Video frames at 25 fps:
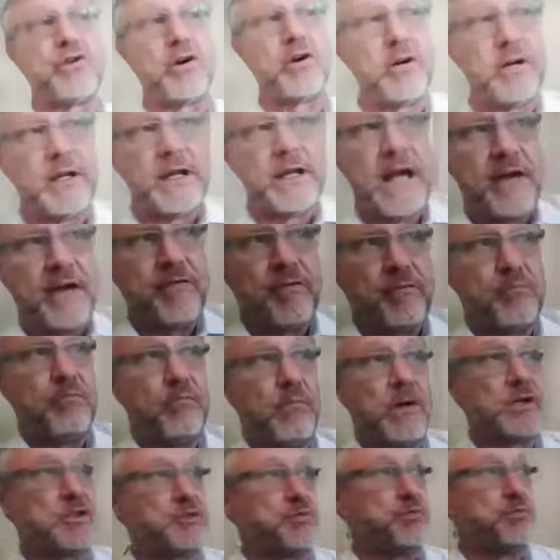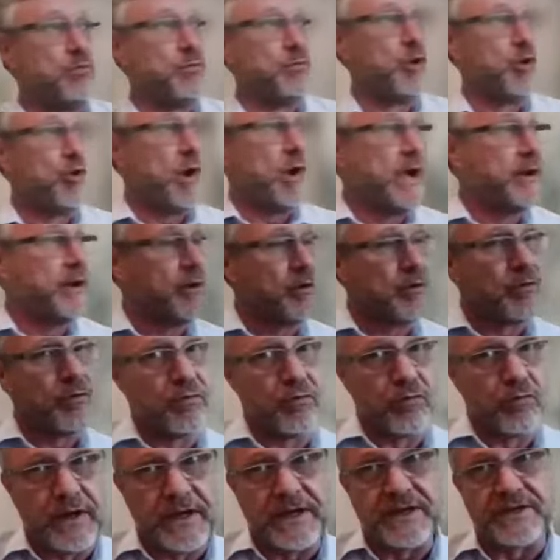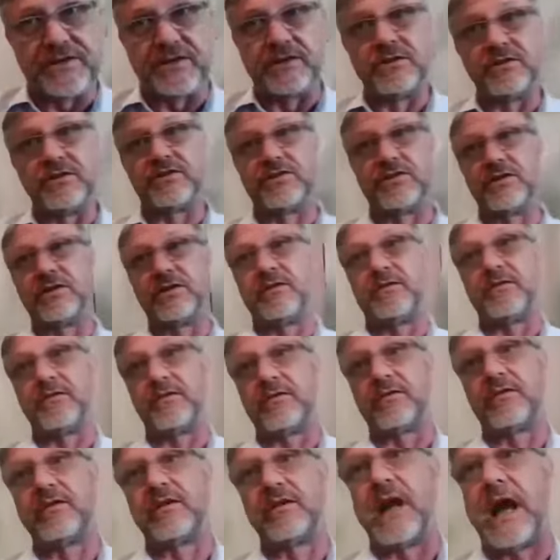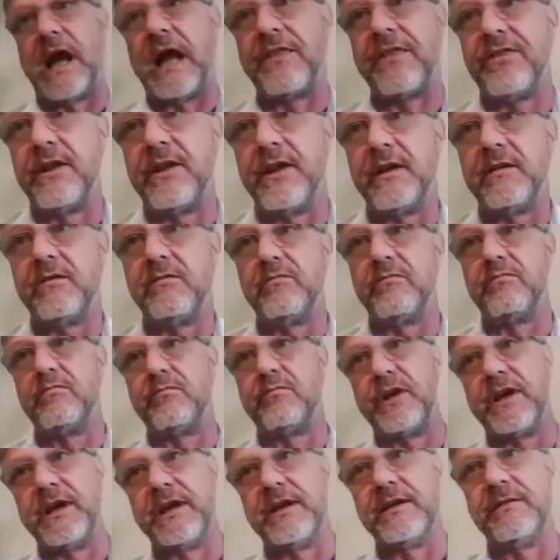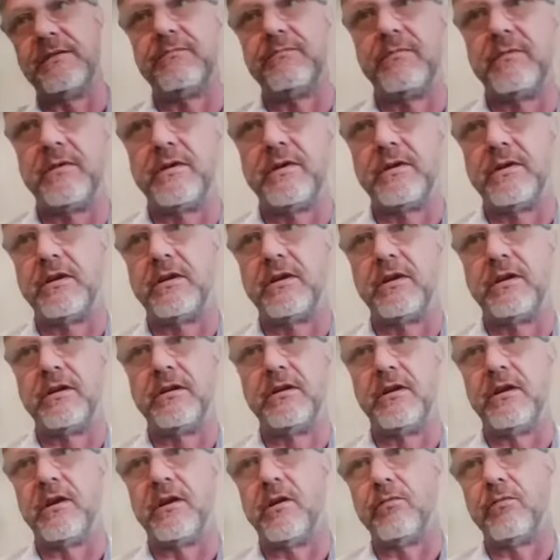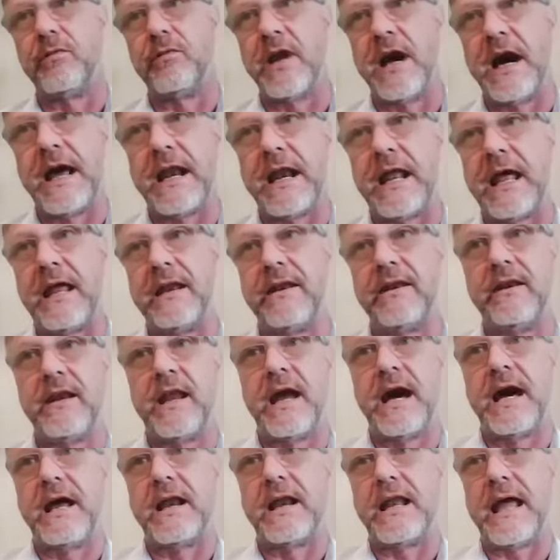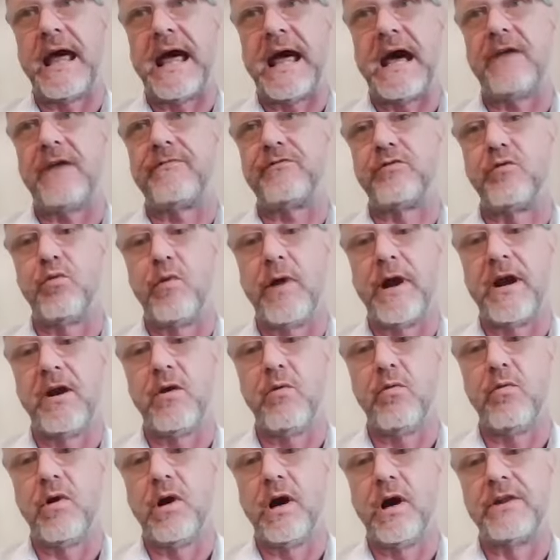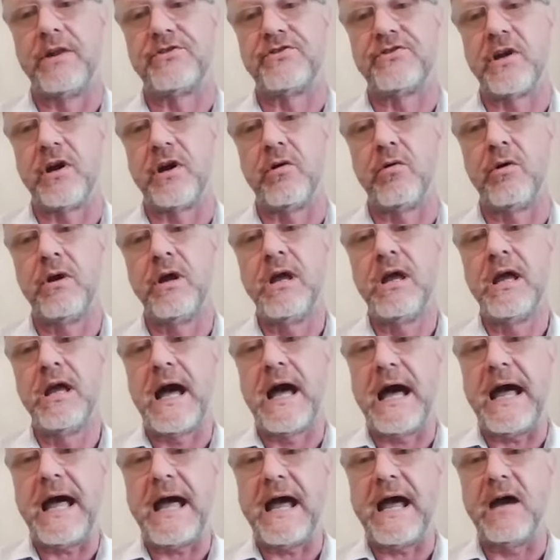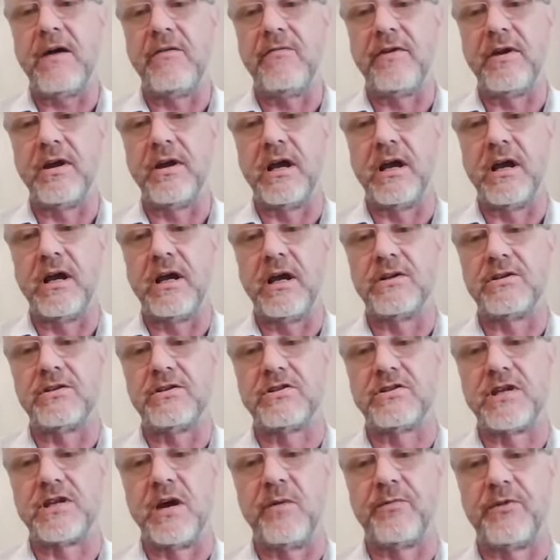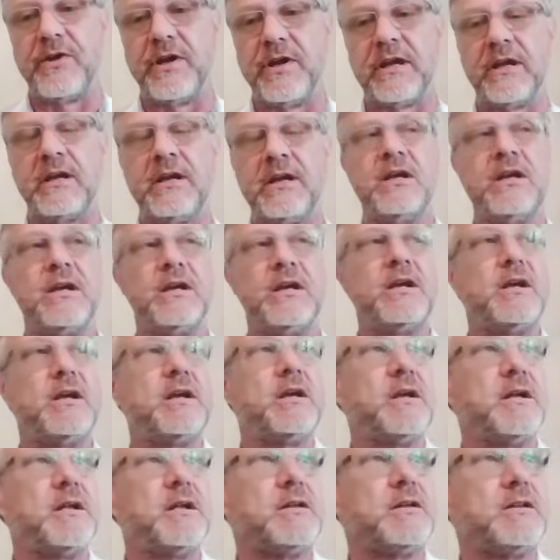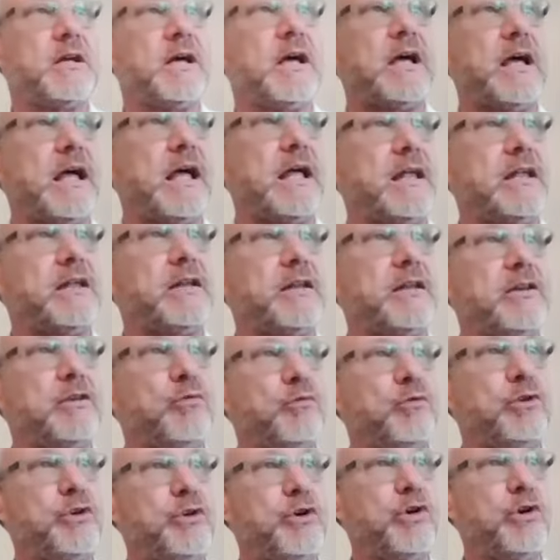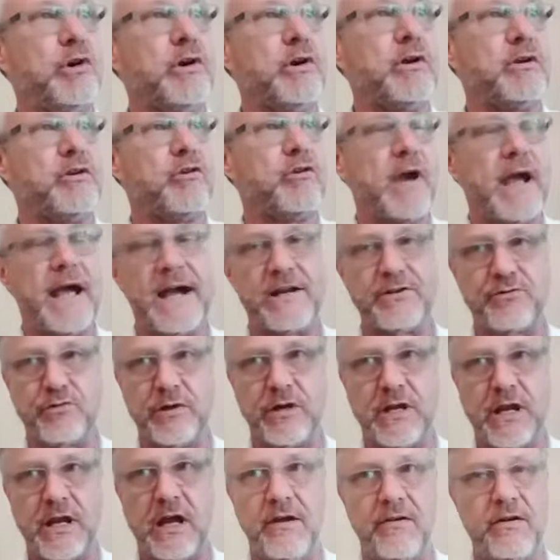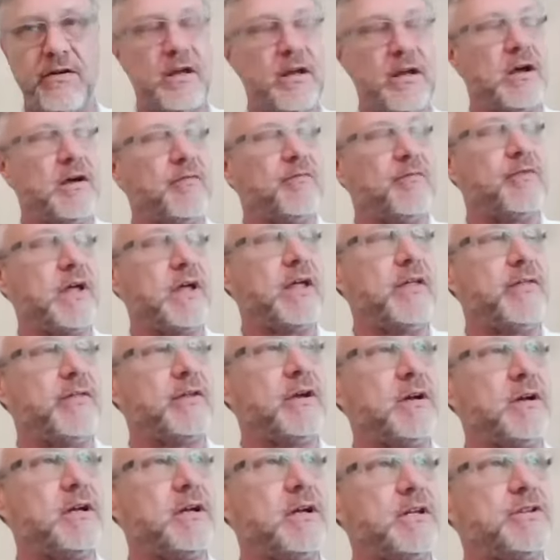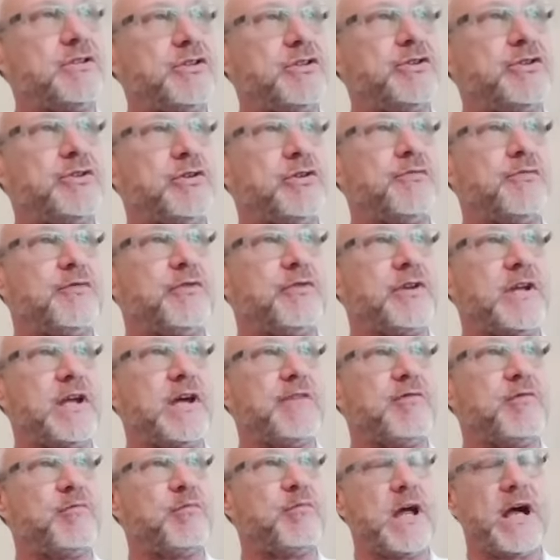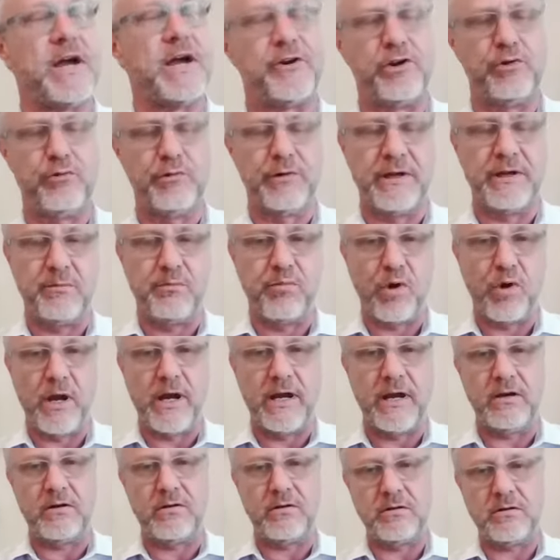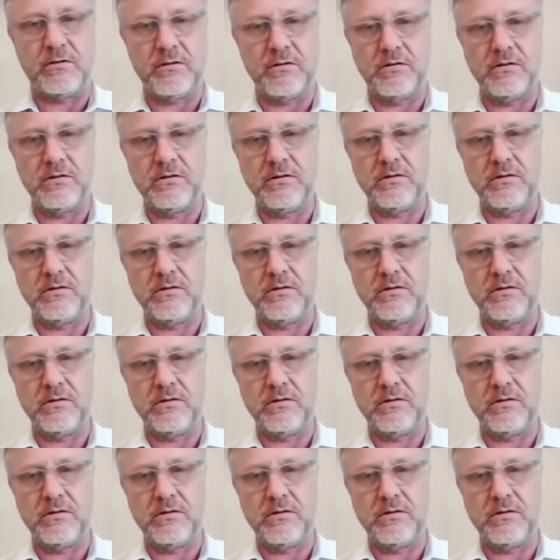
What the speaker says: You certainly have much greater reason to, I think, be, not have to wear one. So I have something to, you're a graduate of the Institute for the Deaf and Blind. Do you read Braille?